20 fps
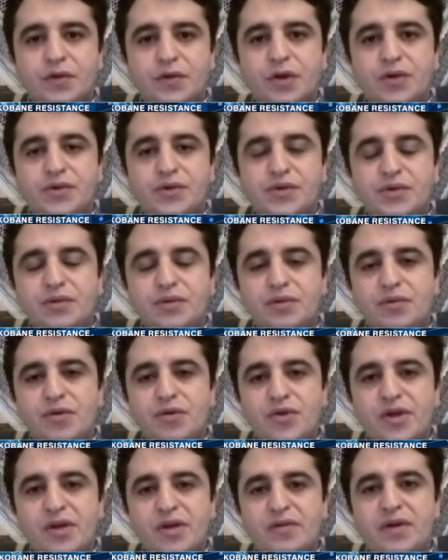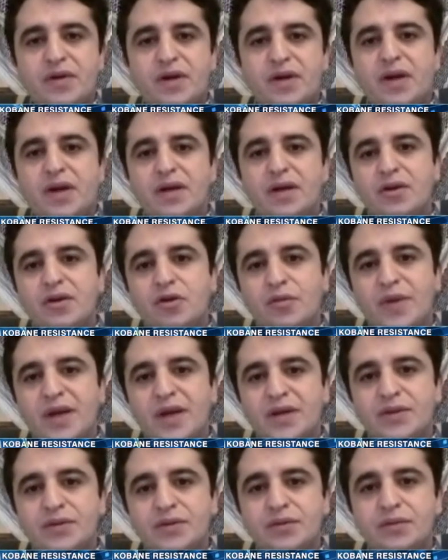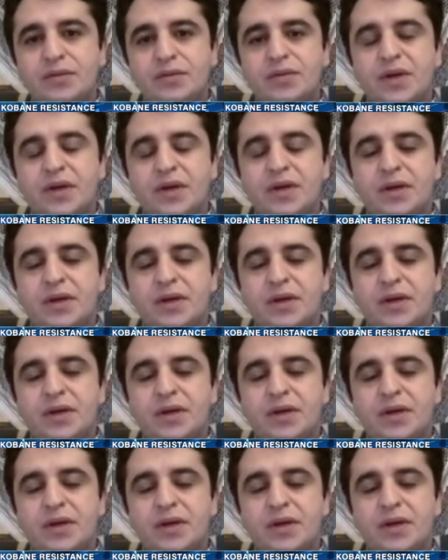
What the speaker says: go through Rojava and go back to